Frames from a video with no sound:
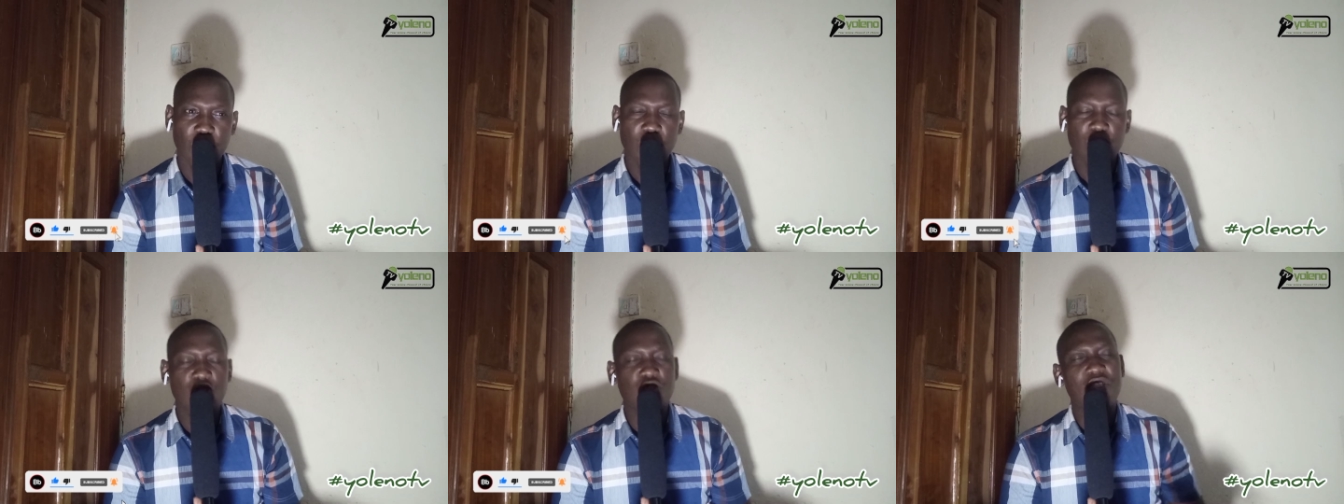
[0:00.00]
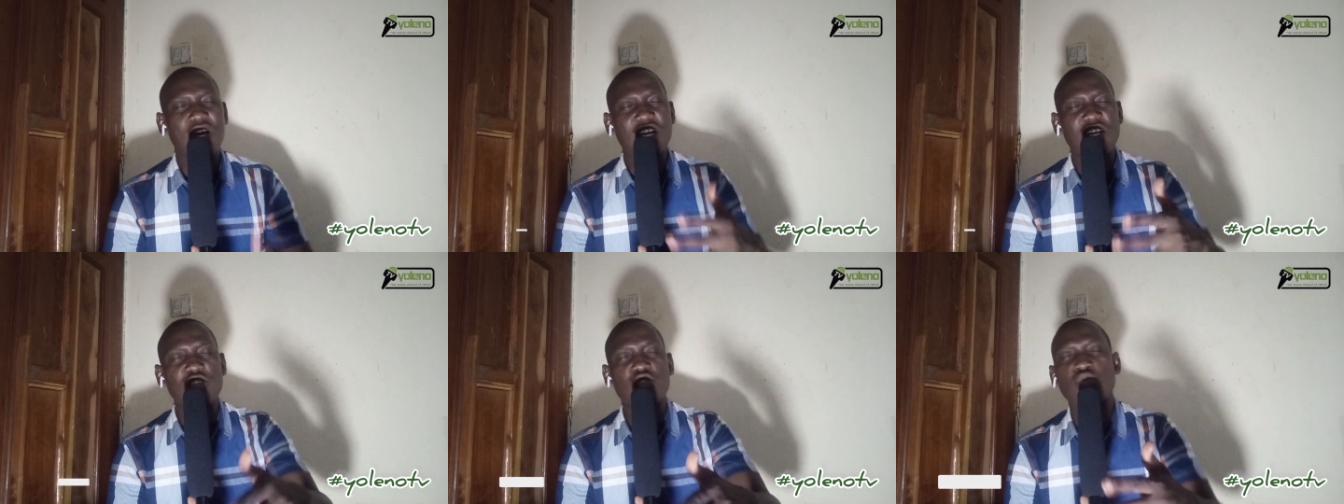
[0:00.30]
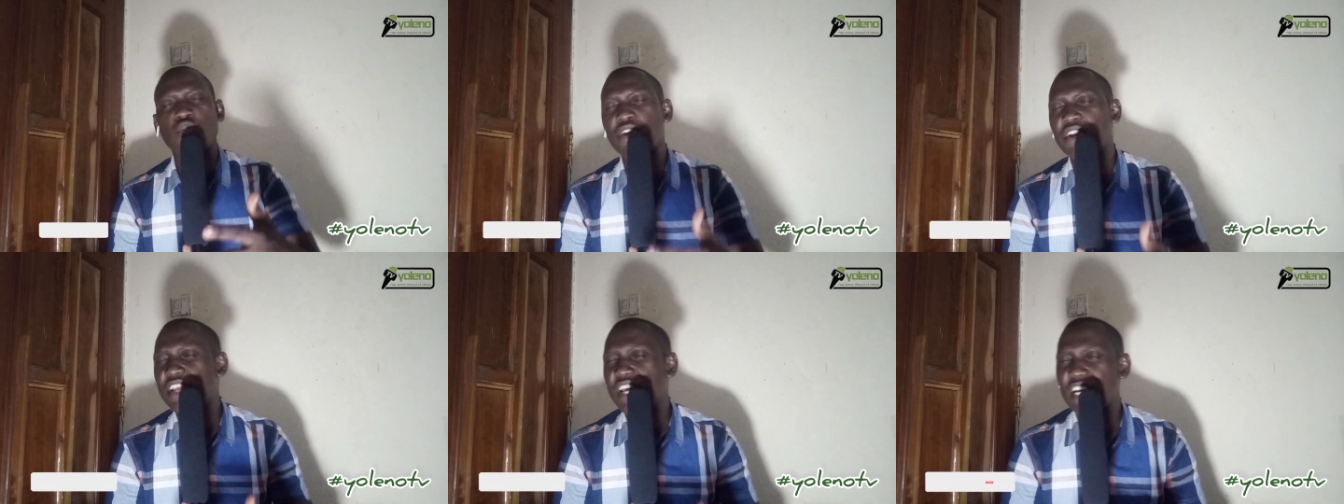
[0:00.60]
So that is
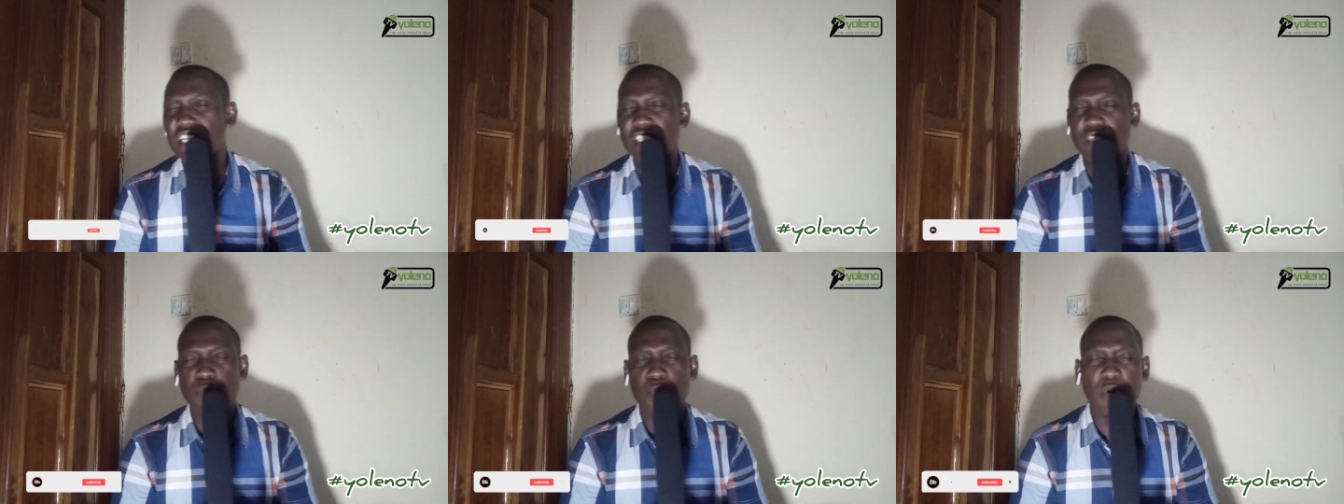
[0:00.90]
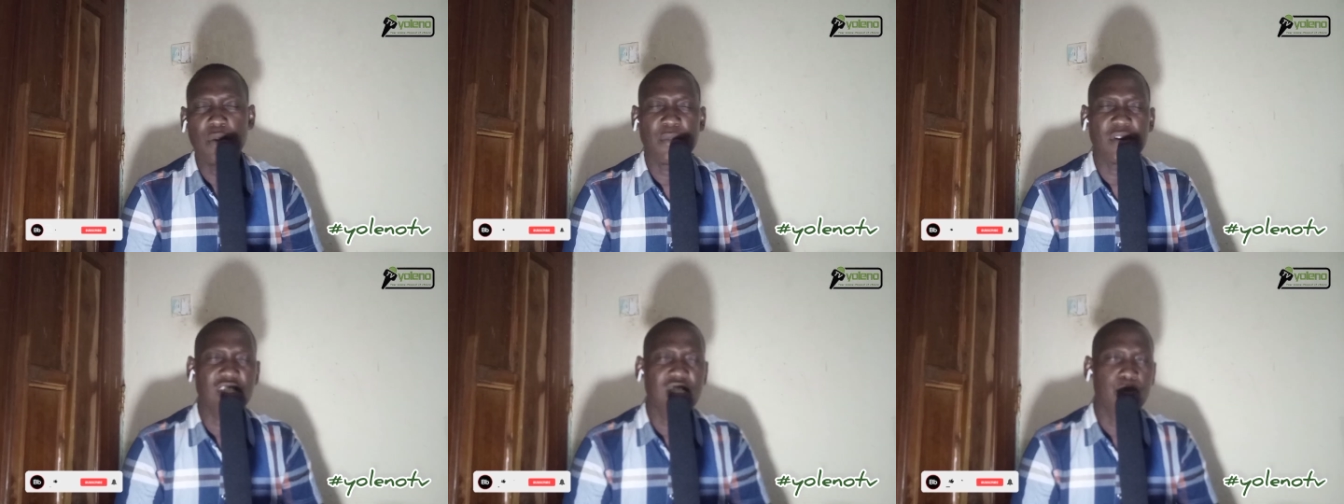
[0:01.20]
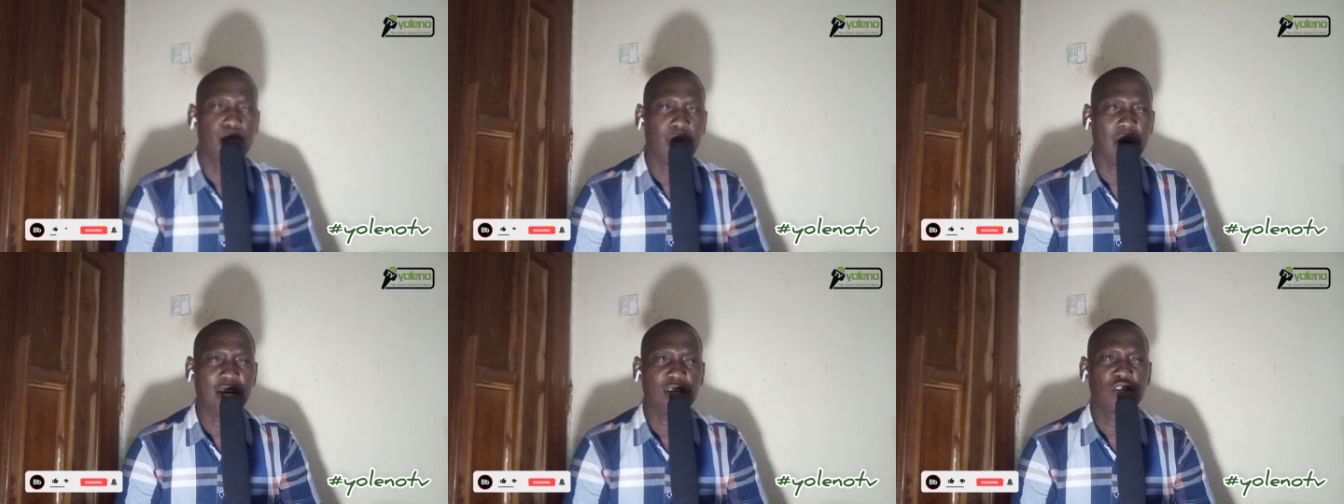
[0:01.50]
already a
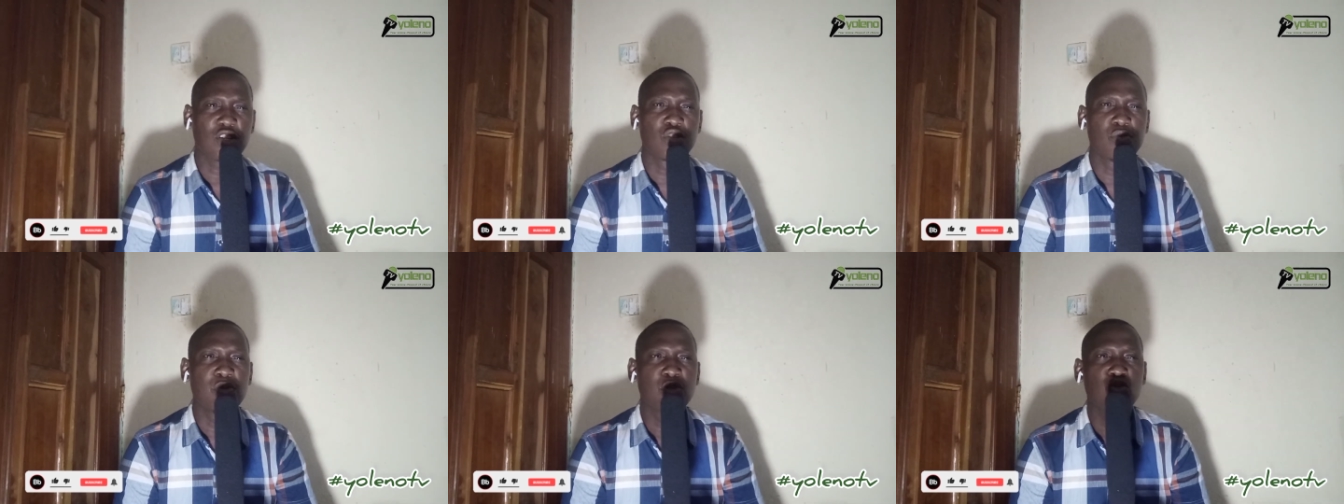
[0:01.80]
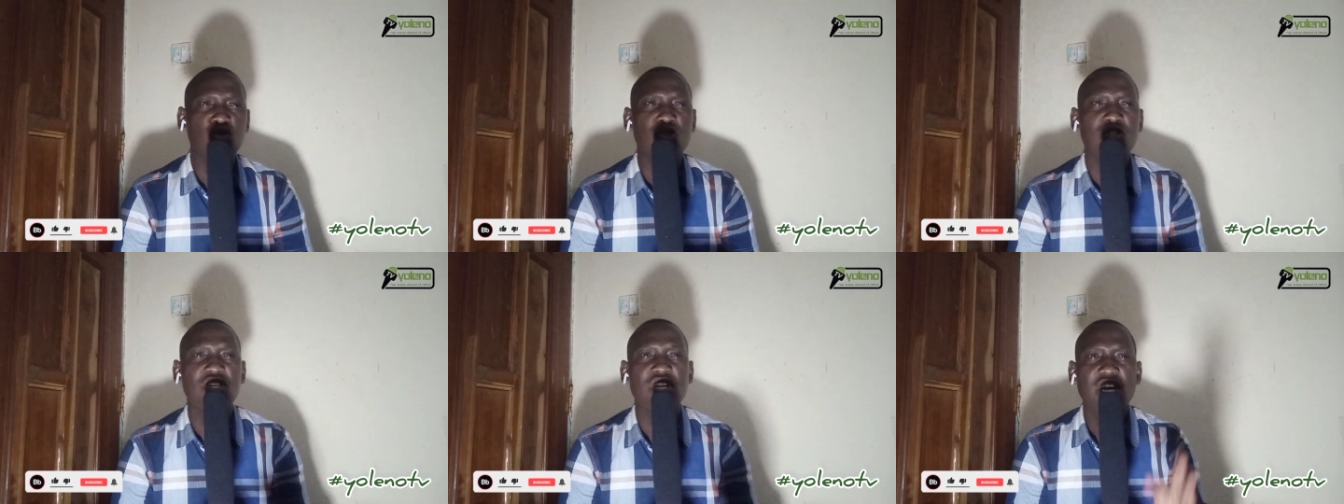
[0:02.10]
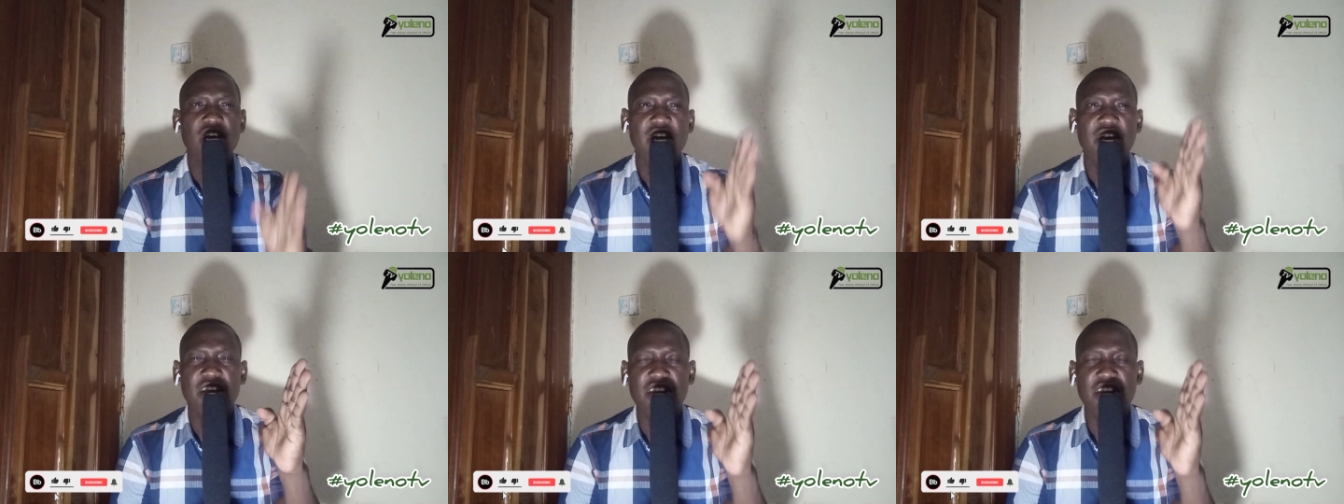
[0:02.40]
supremacy battle between